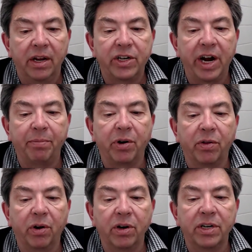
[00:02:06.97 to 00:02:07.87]
Chapter
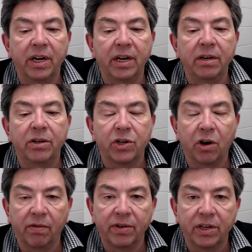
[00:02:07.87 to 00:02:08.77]
13,
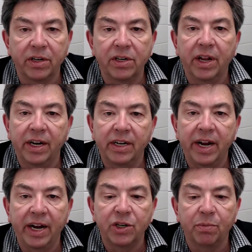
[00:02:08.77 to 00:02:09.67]
Services, the
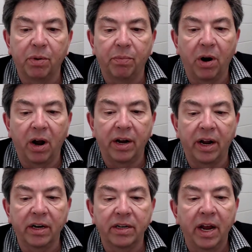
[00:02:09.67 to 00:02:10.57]
Intangible
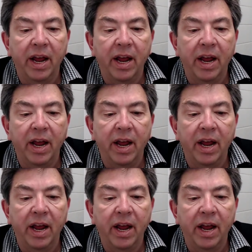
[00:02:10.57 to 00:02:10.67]
Product,